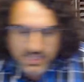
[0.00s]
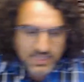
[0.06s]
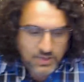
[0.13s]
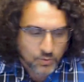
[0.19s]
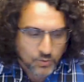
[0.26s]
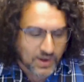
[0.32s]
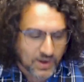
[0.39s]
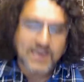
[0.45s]

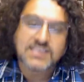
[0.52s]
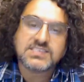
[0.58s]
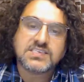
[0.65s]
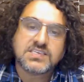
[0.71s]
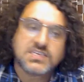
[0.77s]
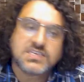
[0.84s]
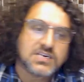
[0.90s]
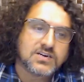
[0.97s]
Whereas
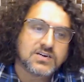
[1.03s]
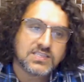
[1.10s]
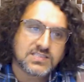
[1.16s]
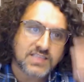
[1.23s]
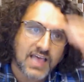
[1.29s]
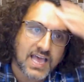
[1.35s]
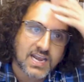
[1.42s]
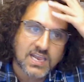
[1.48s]
here it's
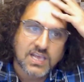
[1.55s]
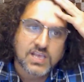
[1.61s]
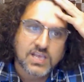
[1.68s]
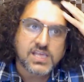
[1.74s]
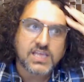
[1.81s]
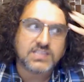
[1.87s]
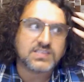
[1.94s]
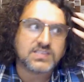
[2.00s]
that
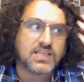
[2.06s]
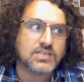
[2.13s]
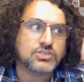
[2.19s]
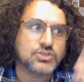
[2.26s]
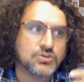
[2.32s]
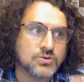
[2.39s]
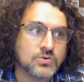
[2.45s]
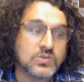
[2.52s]

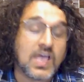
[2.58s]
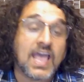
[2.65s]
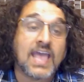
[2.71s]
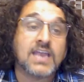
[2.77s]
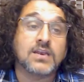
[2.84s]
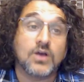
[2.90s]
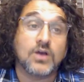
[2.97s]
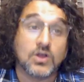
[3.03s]
Jews
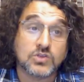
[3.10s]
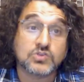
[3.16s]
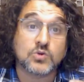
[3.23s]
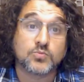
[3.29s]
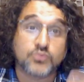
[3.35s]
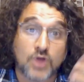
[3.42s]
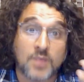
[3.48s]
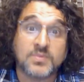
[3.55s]
and also
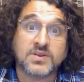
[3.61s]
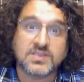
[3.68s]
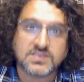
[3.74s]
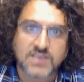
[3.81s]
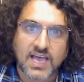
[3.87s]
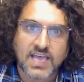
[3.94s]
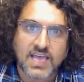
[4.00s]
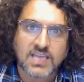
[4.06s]
prominent
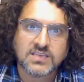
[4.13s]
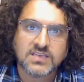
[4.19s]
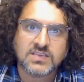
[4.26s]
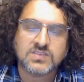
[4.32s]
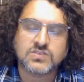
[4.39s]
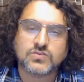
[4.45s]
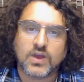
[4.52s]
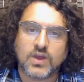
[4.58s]

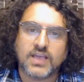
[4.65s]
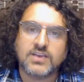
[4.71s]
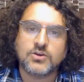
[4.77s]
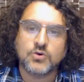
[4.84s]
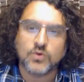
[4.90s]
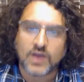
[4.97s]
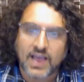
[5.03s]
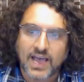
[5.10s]
Zionists, right,
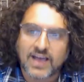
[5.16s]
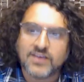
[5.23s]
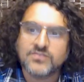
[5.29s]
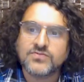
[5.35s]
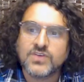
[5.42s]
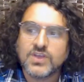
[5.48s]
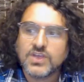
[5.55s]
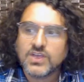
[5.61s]
who
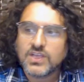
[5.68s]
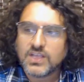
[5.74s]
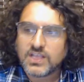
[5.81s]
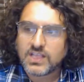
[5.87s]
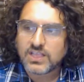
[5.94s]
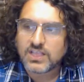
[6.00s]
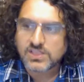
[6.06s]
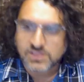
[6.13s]
have,
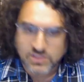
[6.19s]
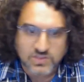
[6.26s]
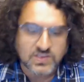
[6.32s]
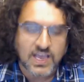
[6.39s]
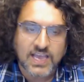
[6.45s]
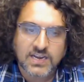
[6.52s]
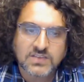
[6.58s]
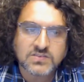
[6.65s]

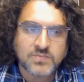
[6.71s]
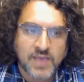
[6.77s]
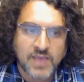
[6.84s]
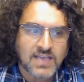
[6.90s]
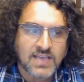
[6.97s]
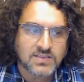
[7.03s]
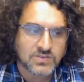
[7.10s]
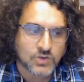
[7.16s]
Zionism
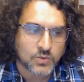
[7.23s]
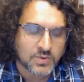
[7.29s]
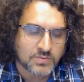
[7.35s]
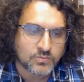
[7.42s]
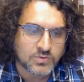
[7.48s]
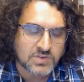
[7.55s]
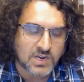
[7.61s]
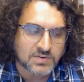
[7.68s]
has,
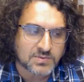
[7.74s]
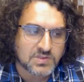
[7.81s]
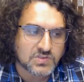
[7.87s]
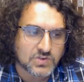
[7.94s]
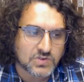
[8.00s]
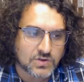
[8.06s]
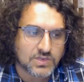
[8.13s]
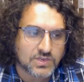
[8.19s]
we talked about this
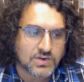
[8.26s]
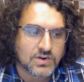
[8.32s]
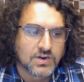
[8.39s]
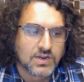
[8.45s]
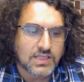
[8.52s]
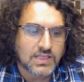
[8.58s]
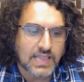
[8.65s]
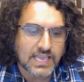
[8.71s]
earlier.
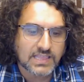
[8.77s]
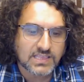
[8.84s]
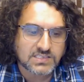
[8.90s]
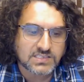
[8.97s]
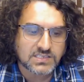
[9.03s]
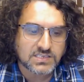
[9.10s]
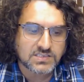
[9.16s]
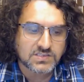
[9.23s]
Like,
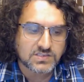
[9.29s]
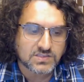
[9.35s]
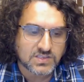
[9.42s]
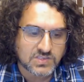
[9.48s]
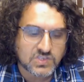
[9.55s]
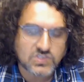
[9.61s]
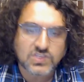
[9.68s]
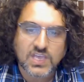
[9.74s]
this
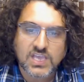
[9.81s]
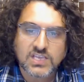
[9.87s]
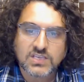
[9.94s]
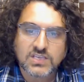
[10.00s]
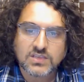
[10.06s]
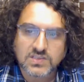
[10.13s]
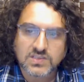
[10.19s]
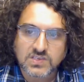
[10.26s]
is
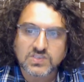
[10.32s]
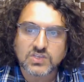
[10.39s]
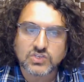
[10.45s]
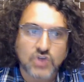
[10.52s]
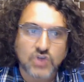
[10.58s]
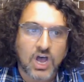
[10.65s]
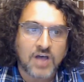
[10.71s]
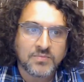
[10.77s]
a
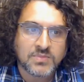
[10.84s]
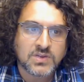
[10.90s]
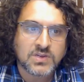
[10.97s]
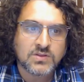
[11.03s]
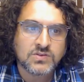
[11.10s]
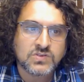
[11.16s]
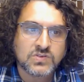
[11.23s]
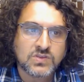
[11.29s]

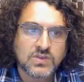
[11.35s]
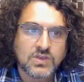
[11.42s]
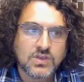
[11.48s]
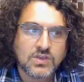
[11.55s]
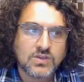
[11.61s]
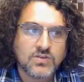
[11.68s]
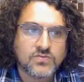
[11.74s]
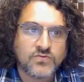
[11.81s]
dominant
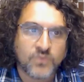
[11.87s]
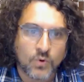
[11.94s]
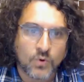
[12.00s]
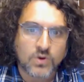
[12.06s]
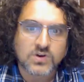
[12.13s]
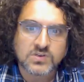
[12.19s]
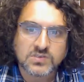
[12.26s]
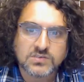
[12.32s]

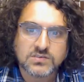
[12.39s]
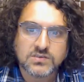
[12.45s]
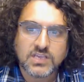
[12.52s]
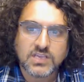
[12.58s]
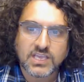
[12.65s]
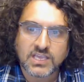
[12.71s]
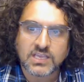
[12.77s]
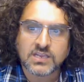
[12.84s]
force
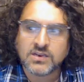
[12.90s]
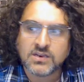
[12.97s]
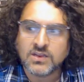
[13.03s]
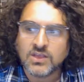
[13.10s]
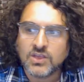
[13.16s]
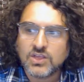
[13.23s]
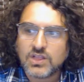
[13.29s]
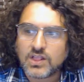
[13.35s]
in,
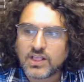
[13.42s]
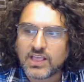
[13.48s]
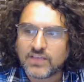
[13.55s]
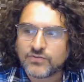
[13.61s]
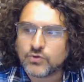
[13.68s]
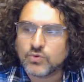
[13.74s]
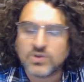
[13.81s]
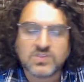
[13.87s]

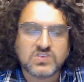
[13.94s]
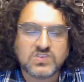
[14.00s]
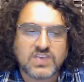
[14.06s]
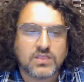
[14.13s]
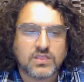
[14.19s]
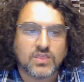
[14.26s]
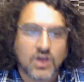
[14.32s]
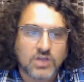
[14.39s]
if you could
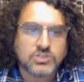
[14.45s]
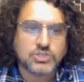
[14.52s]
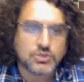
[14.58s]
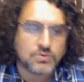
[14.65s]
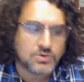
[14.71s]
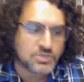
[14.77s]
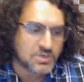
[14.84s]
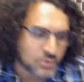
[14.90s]
say, the
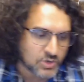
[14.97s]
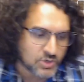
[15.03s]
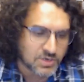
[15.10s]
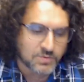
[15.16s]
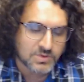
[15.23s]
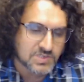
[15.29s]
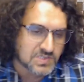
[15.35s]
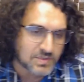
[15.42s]
Jewish community,
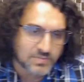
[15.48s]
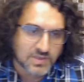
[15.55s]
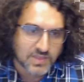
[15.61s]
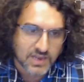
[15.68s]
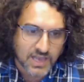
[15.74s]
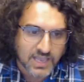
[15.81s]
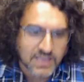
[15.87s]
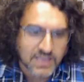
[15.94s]
which is something
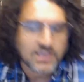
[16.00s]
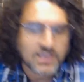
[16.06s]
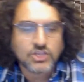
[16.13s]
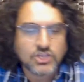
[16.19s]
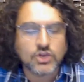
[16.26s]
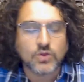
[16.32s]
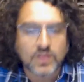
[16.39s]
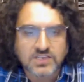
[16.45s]
that
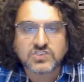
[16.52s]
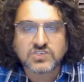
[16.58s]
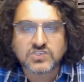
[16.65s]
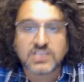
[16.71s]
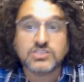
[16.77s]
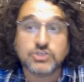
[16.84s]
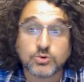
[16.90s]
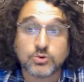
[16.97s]
let's just
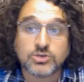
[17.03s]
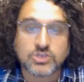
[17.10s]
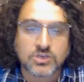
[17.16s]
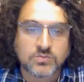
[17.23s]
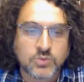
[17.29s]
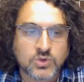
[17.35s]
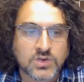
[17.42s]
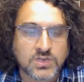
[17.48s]
say Jewish
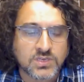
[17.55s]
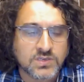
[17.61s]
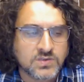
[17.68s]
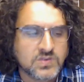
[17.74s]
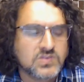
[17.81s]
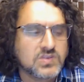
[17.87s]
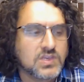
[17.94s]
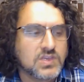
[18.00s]

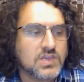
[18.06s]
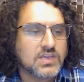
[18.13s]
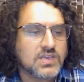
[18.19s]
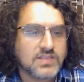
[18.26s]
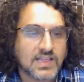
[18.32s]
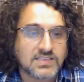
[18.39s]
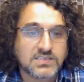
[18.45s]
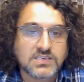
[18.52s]
communities, that's